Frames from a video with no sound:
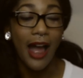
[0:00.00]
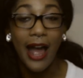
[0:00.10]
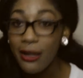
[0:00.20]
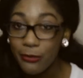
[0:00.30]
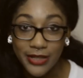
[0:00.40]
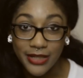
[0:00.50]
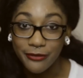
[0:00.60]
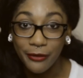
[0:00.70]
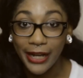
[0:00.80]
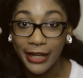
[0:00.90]
I
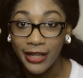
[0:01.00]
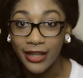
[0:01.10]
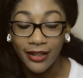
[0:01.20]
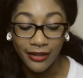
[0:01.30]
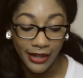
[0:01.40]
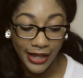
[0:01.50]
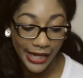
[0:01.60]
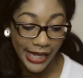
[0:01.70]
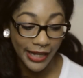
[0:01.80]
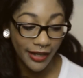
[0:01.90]
wasn't ready.
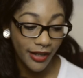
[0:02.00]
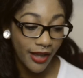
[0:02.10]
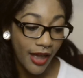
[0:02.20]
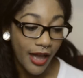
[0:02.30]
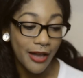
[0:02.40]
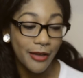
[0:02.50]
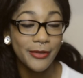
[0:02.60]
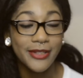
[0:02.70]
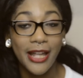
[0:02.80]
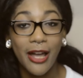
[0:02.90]
Like, I
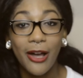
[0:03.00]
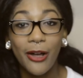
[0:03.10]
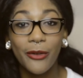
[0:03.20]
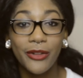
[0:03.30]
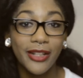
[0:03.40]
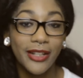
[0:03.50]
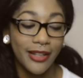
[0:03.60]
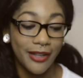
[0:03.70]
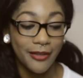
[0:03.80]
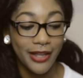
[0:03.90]
was like, oh
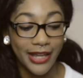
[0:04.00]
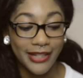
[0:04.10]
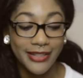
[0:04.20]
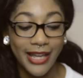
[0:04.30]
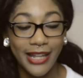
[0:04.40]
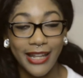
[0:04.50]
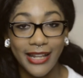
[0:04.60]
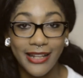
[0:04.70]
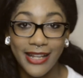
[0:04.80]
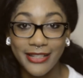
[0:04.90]
look, okay, it's got
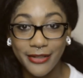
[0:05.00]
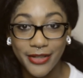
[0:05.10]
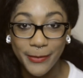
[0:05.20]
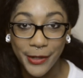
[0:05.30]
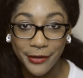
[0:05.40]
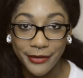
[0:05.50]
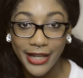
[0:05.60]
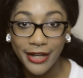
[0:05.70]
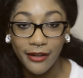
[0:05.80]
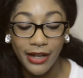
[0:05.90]
like a nice little sparkle
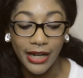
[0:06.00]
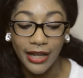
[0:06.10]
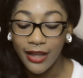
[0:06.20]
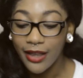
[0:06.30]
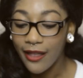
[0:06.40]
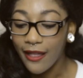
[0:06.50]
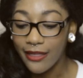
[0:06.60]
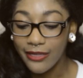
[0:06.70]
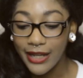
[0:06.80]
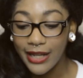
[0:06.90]
letter on it.
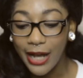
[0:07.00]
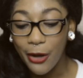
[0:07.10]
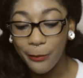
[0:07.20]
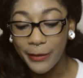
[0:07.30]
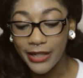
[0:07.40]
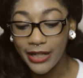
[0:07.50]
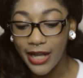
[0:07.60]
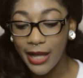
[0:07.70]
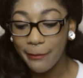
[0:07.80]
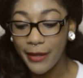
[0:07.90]
And then I open it
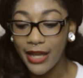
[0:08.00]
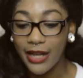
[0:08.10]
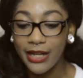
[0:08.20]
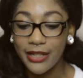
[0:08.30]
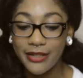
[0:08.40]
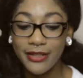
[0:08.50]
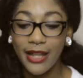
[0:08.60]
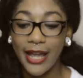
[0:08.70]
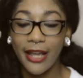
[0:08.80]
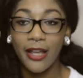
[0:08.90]
up and it's
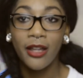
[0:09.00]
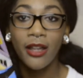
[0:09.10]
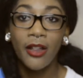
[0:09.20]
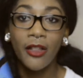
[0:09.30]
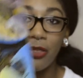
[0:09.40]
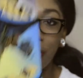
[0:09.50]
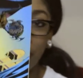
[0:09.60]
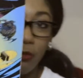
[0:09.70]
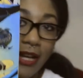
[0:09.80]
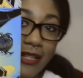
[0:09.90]
like the
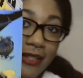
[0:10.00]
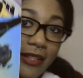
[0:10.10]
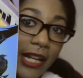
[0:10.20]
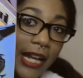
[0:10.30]
rest of